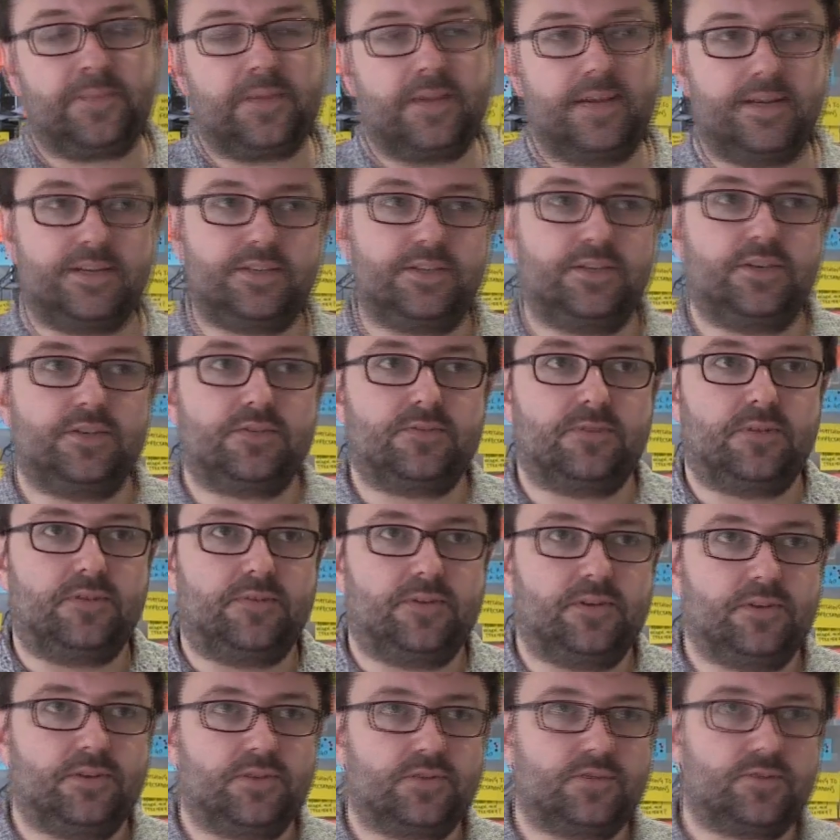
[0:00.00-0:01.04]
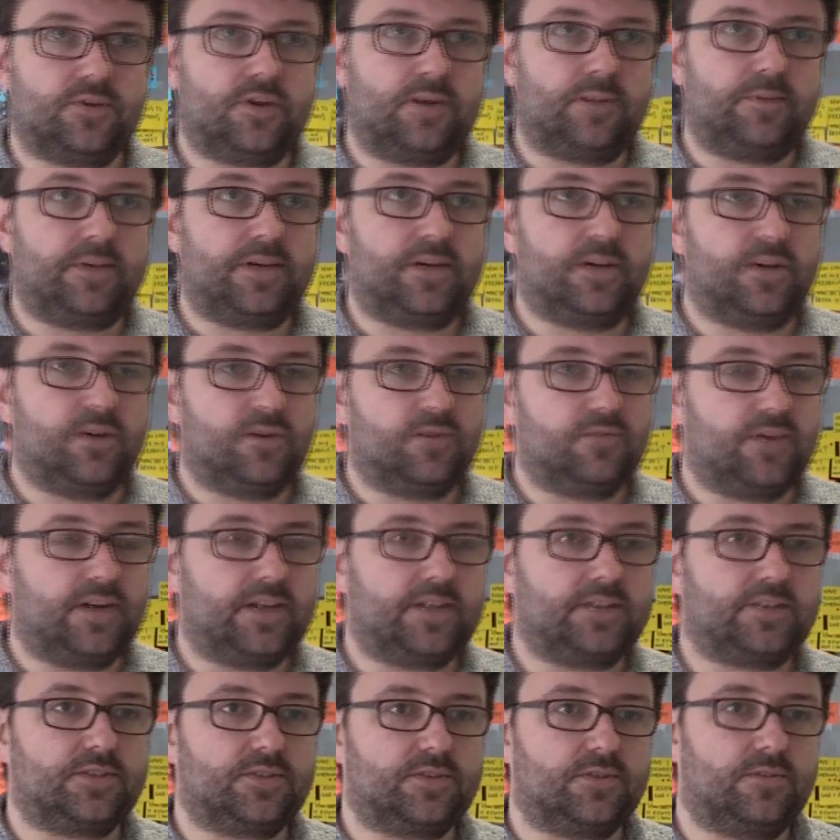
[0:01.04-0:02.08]
That's useful if you're describing a
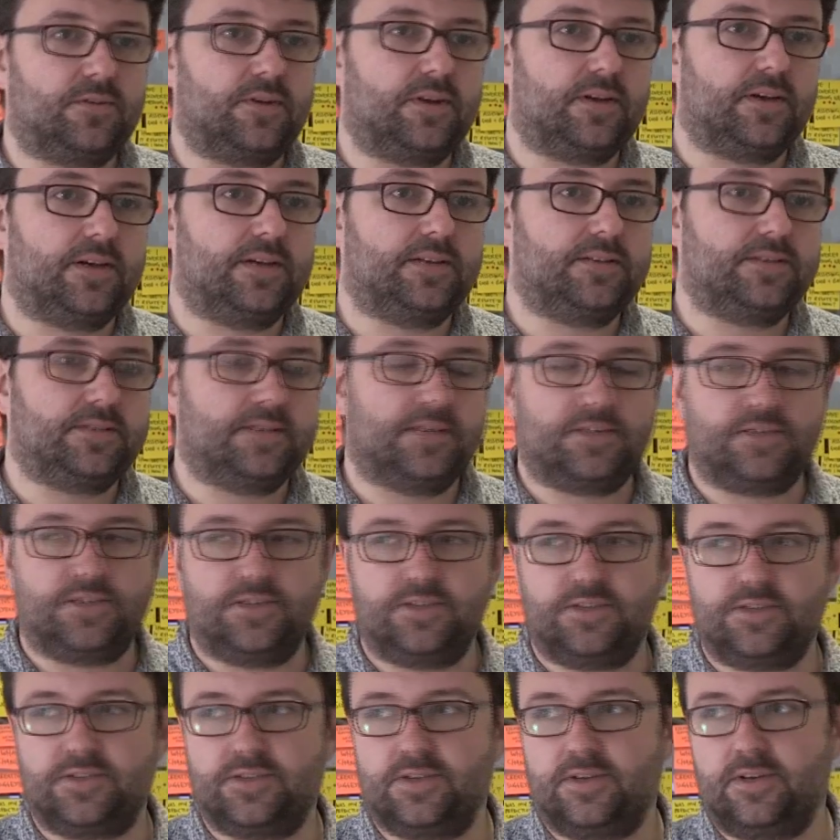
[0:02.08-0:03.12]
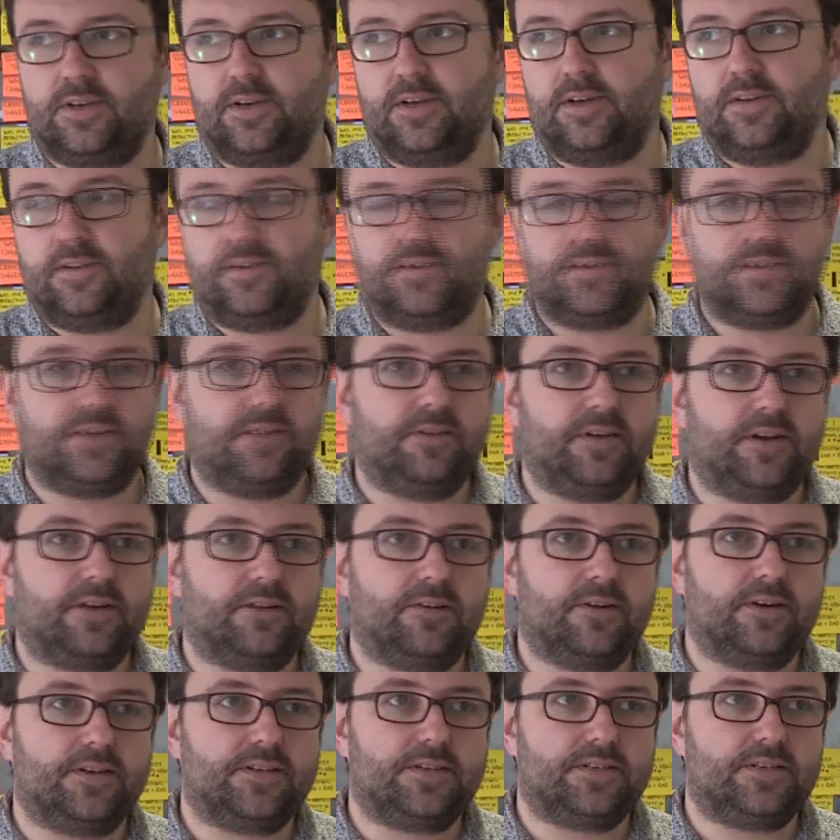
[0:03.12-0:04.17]
long-running storyline such as the Syria
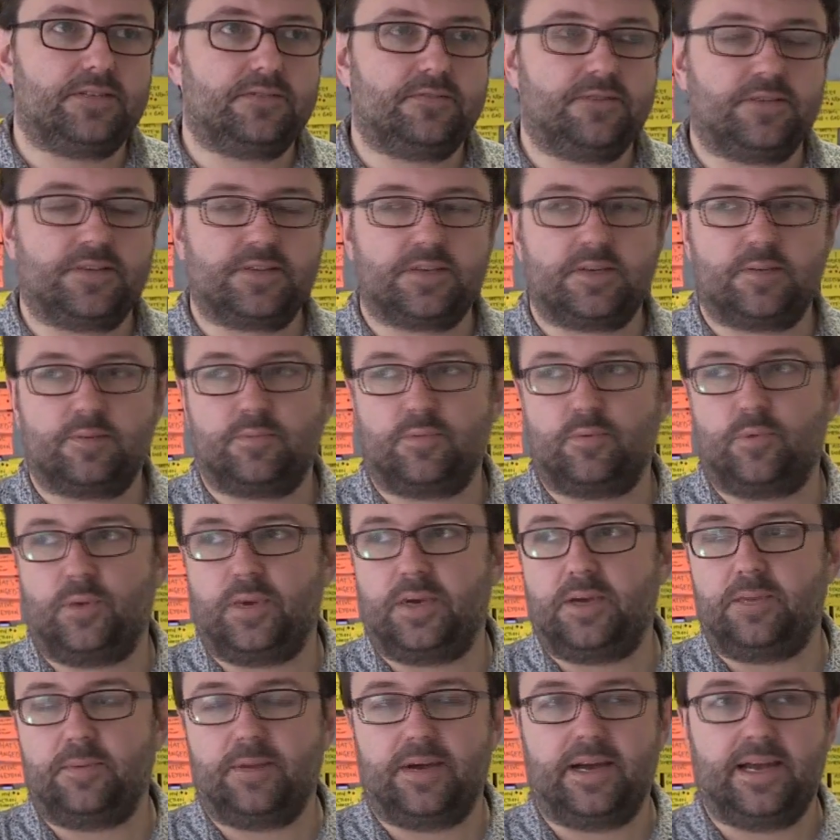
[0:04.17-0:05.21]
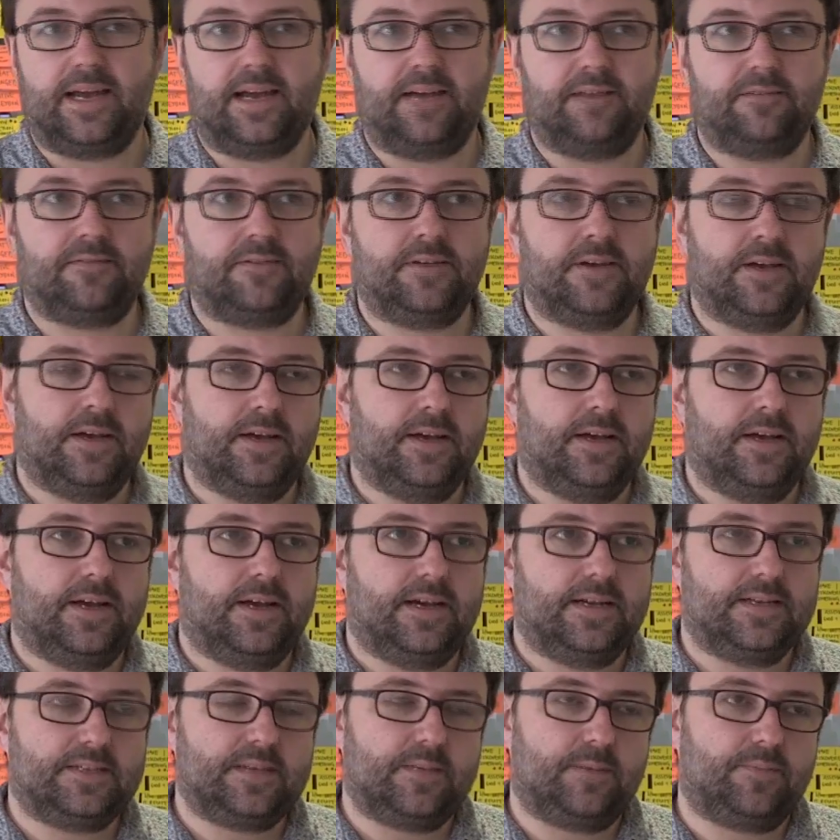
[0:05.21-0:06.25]
crisis, for example, where you might have
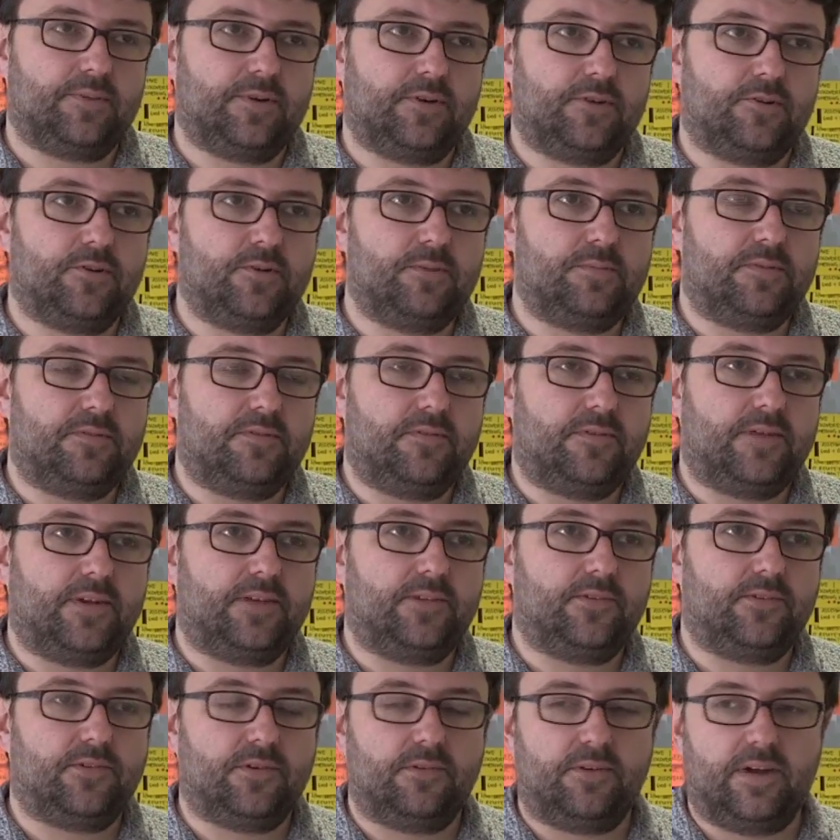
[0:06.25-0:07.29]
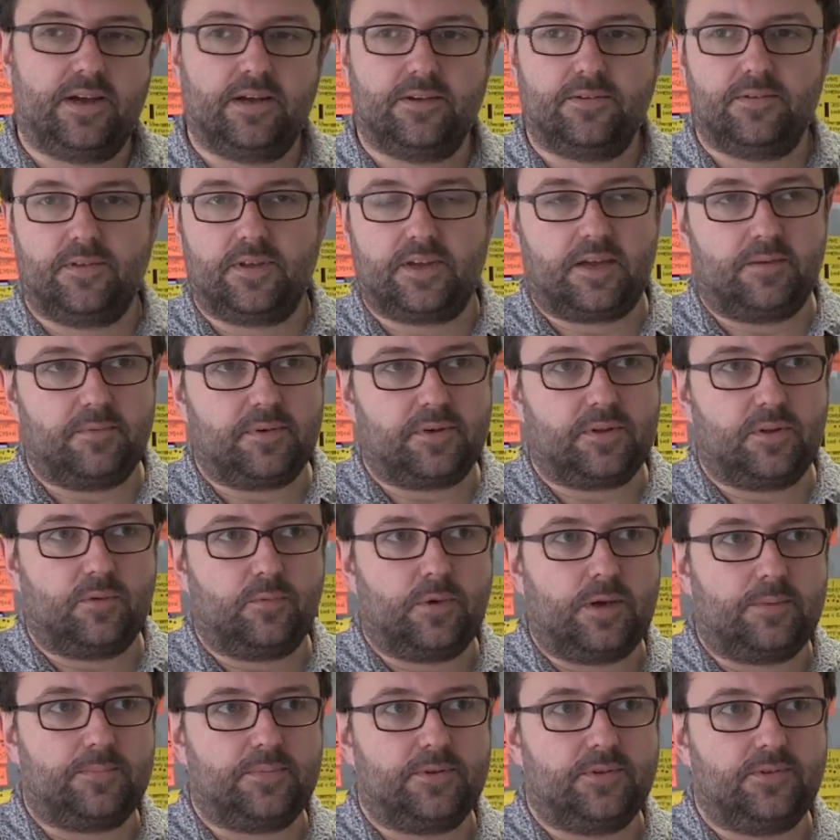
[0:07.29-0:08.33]
a separate group of events around the chemical
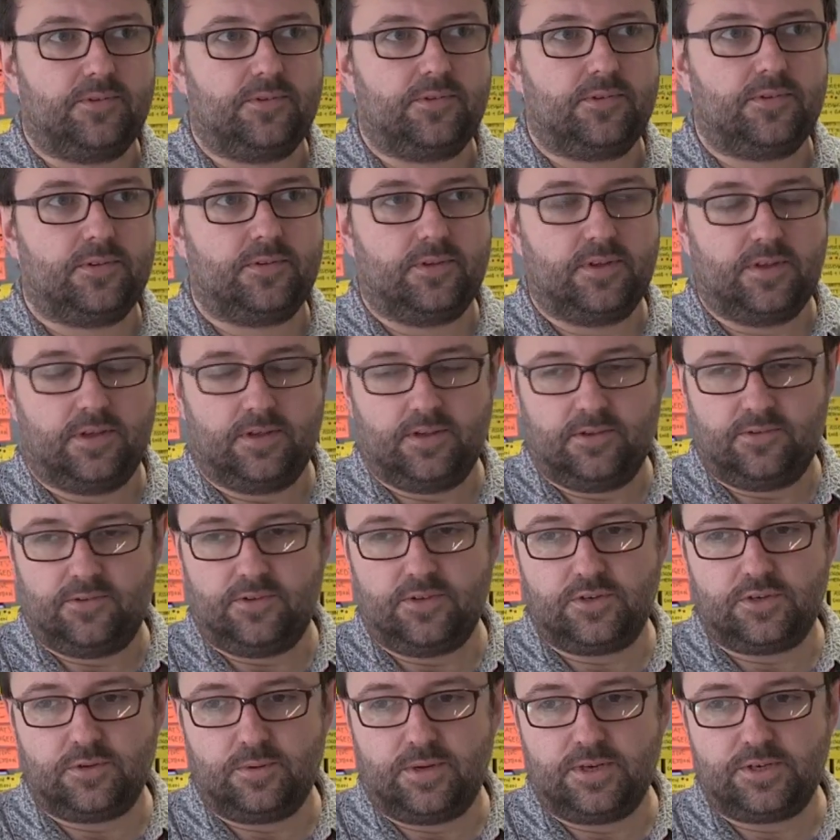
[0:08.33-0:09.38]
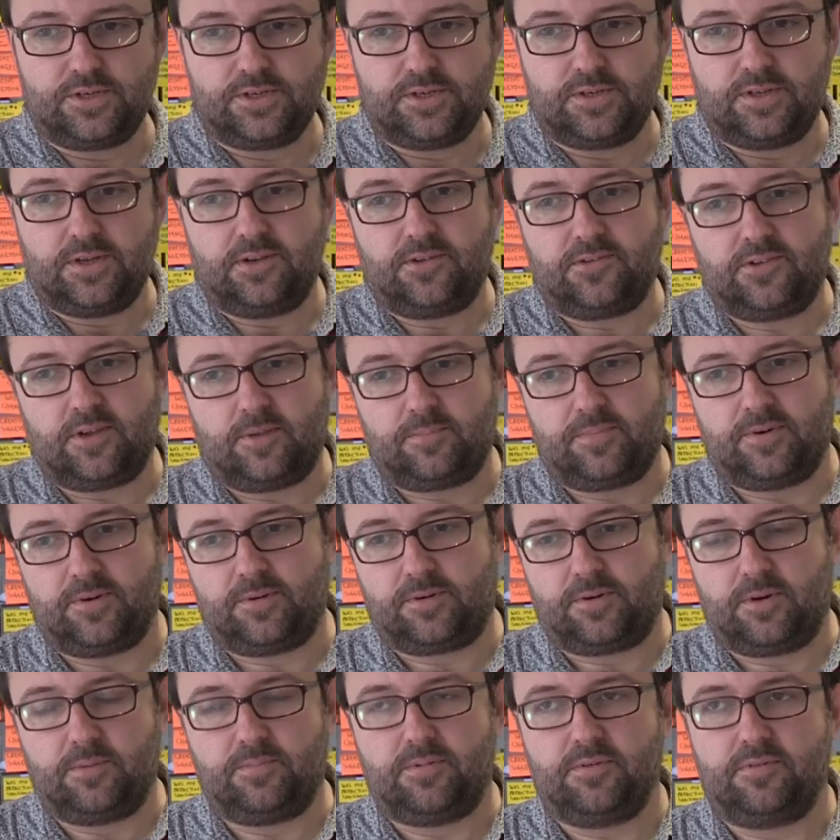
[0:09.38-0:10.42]
weapons situation and a
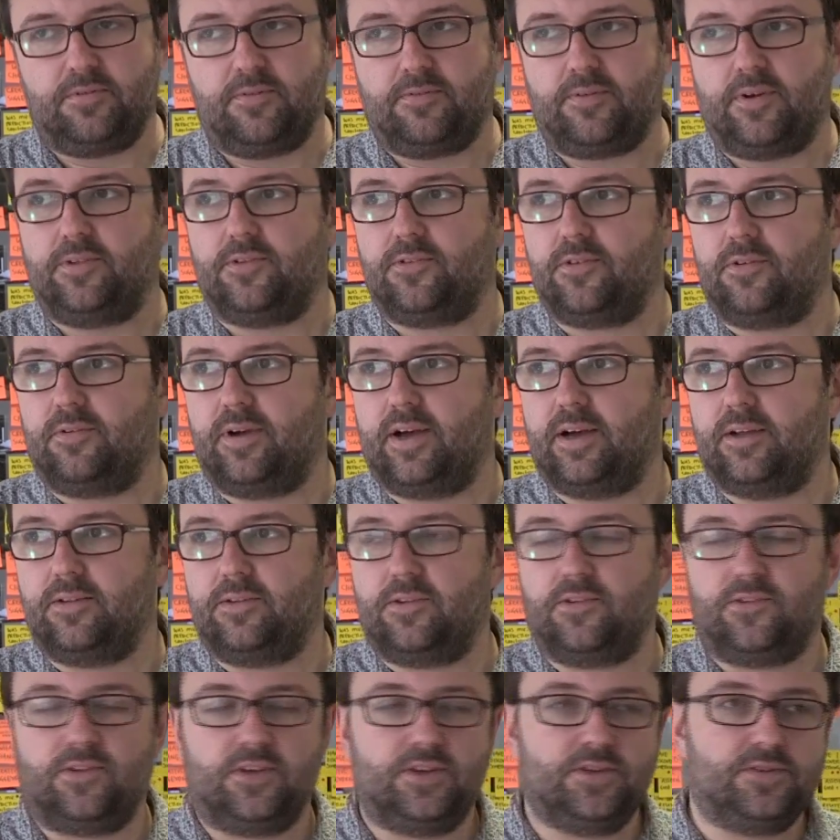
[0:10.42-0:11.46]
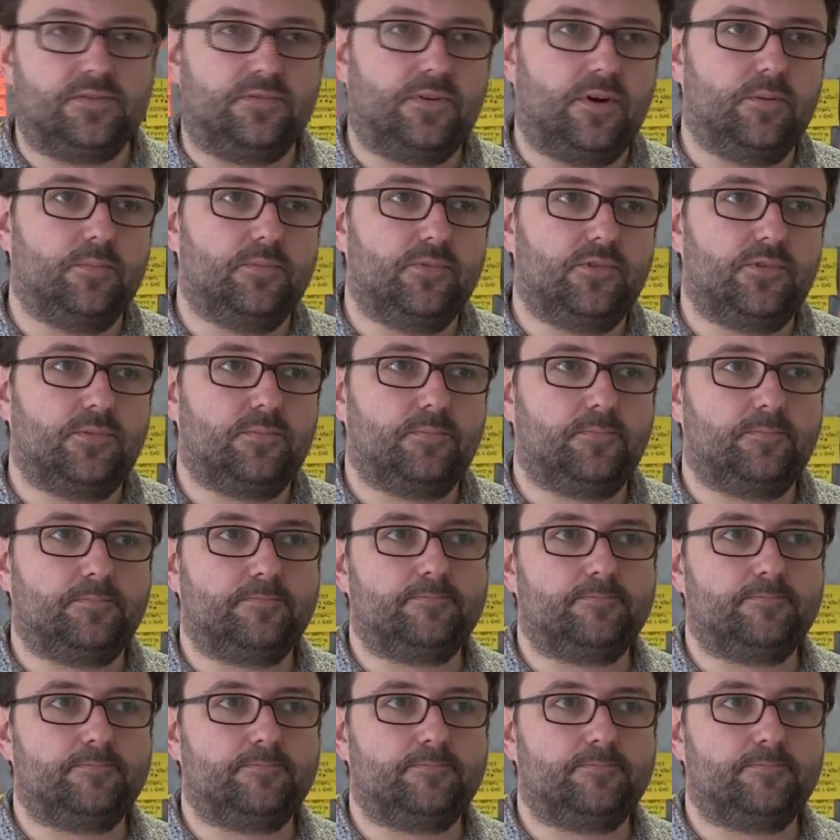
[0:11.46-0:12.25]
separate group of events around the siege of Homs.